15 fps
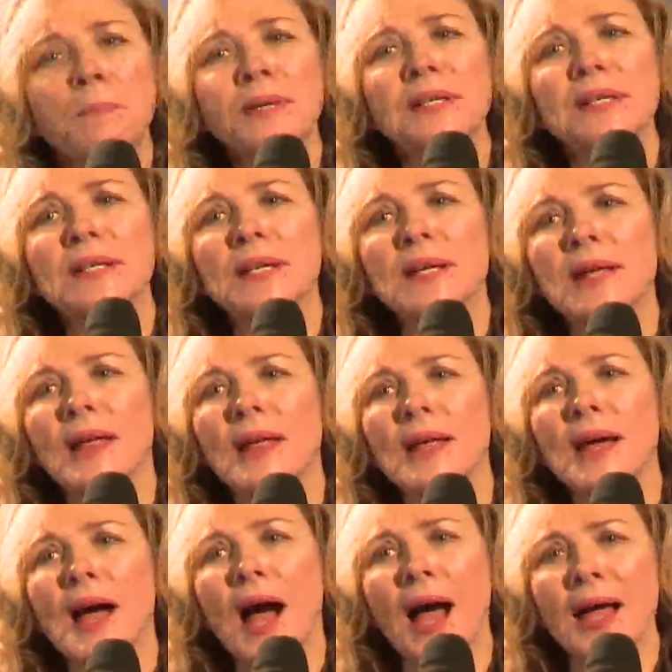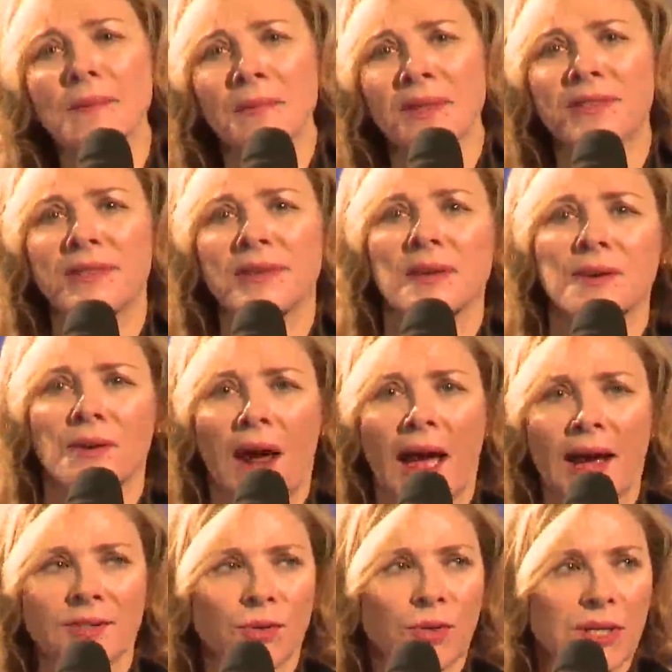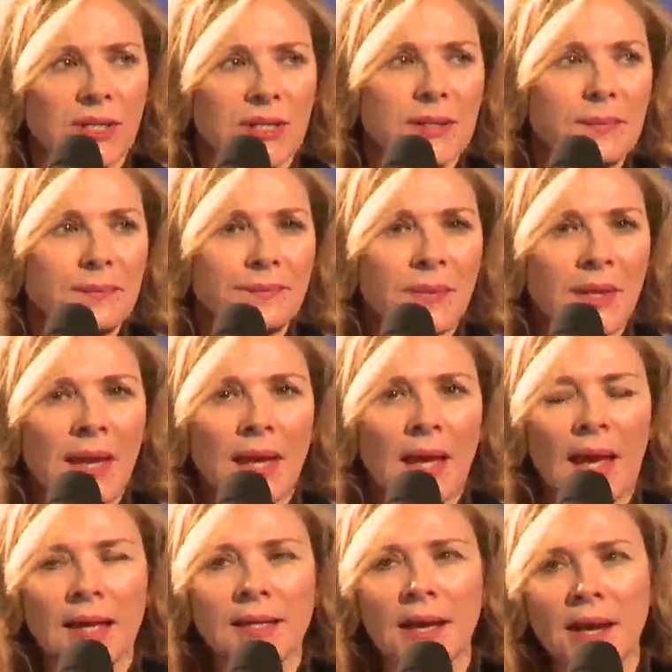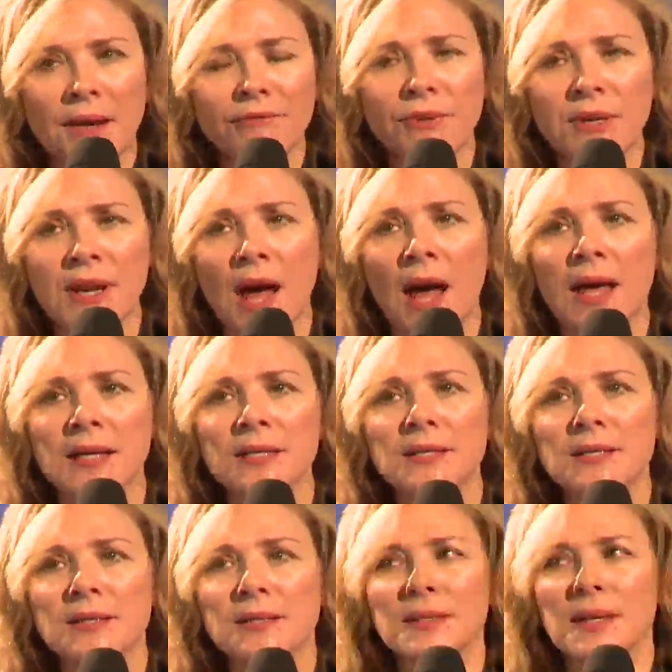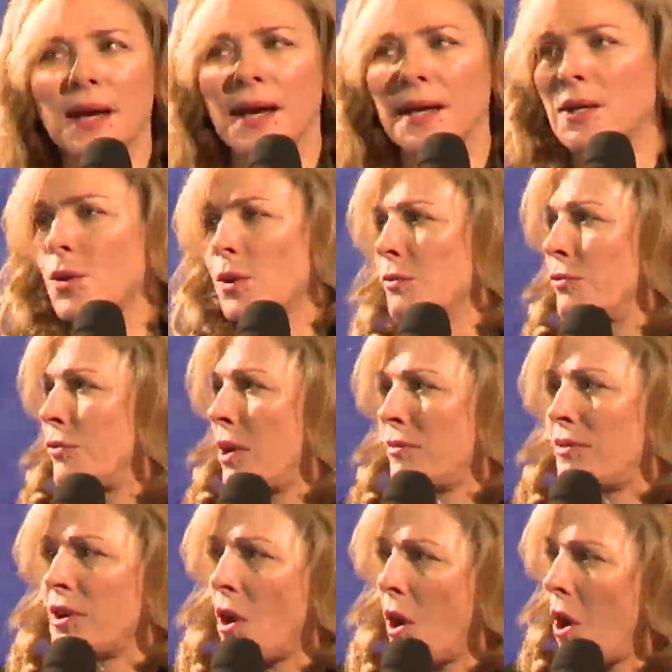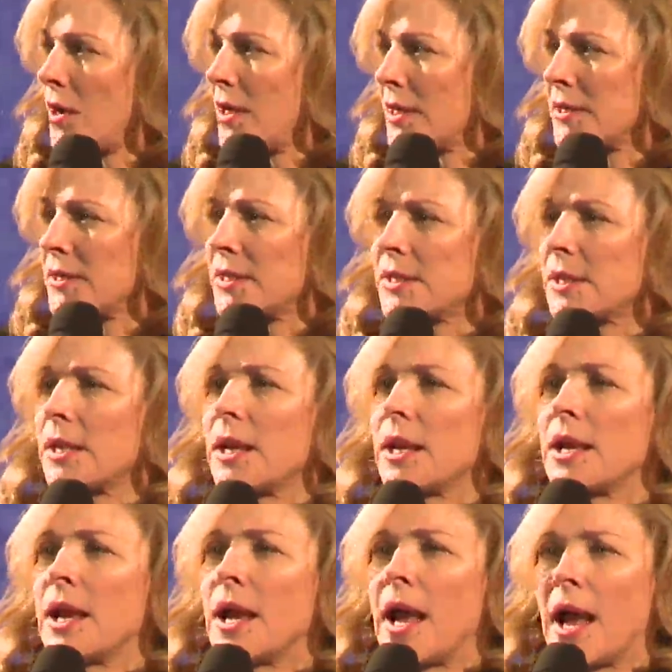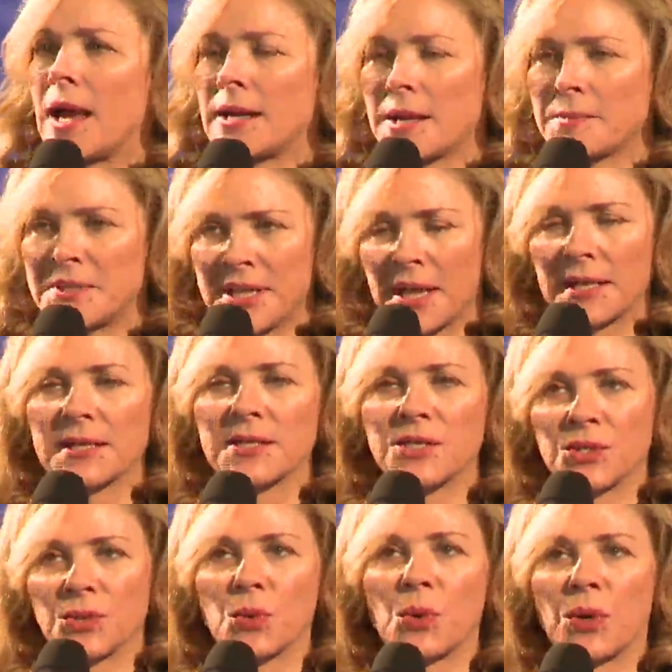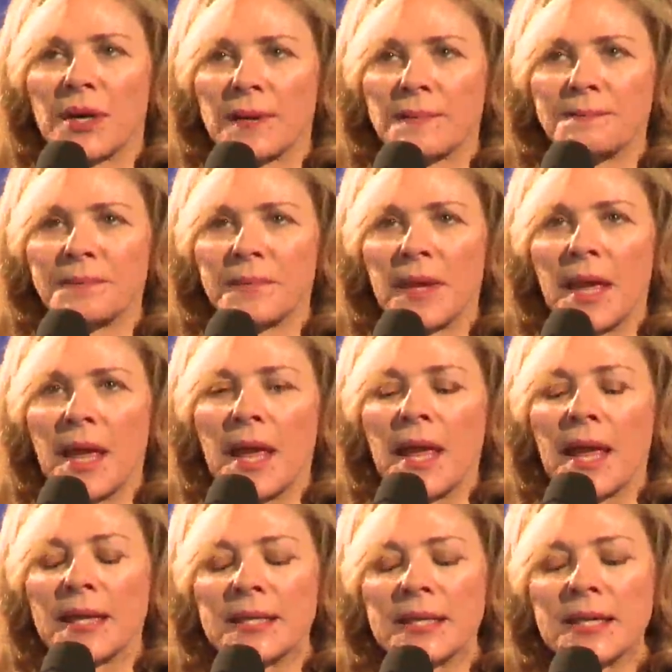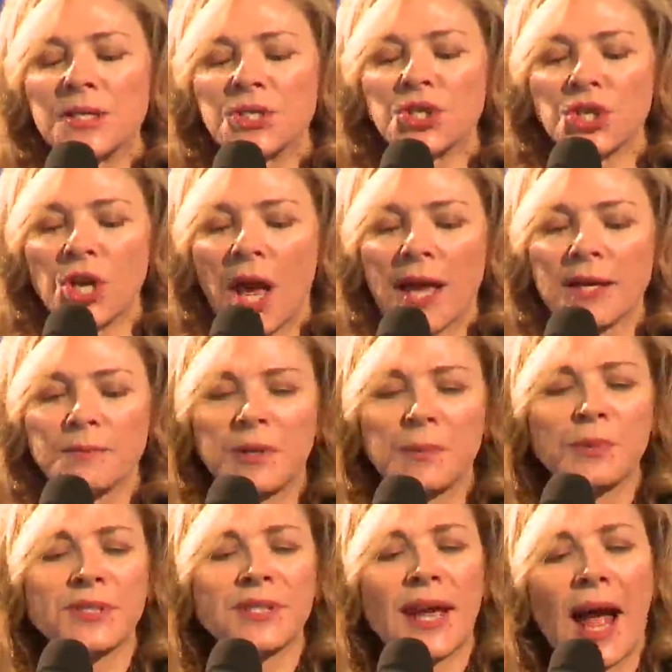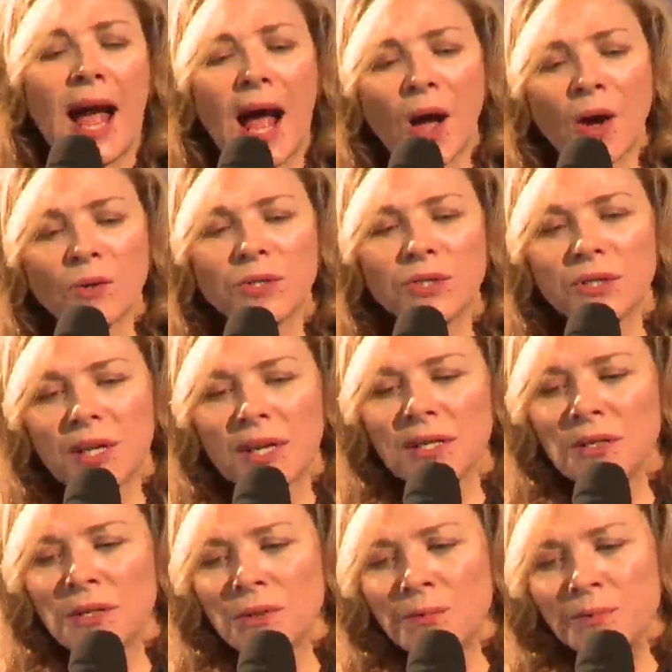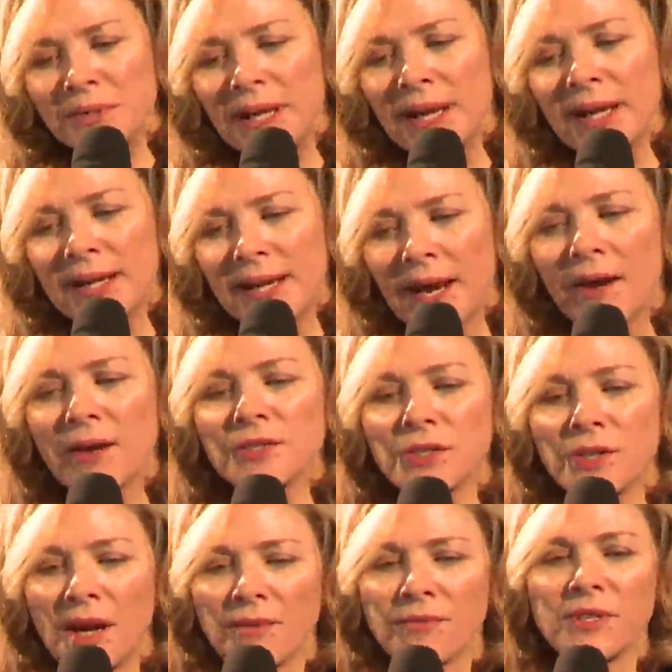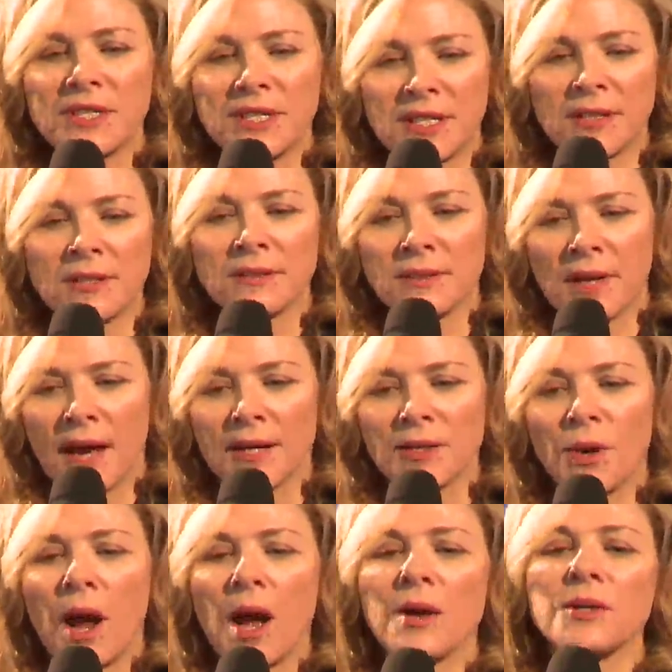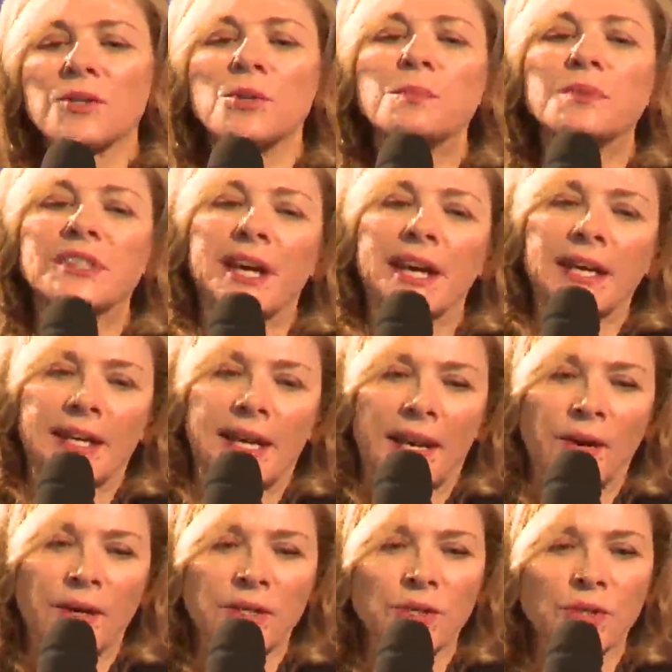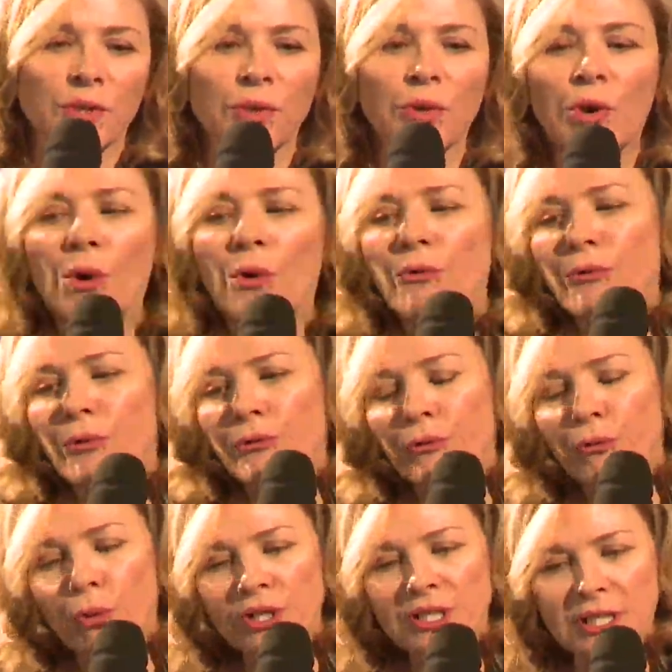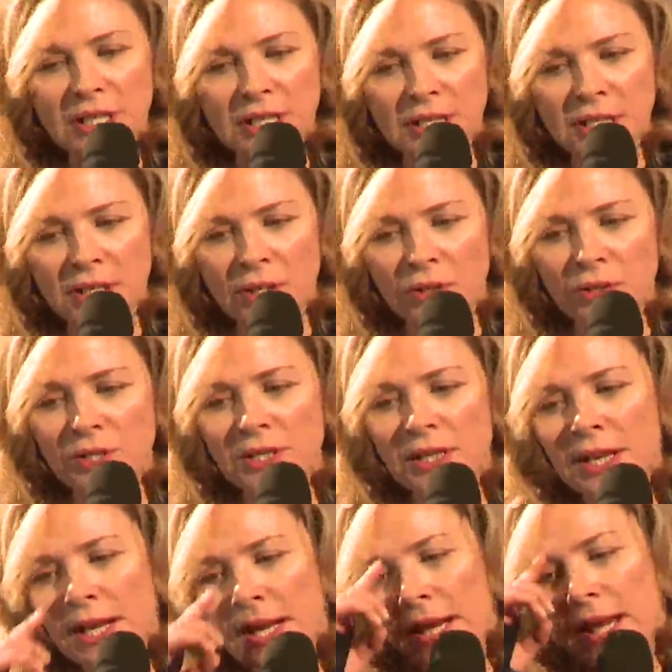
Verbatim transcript: But I am a theater actress, and every night I go in front of an audience and I'm telling a story. And each night, people say, How can you play a character every single night? Or how can you play a character for 14 years?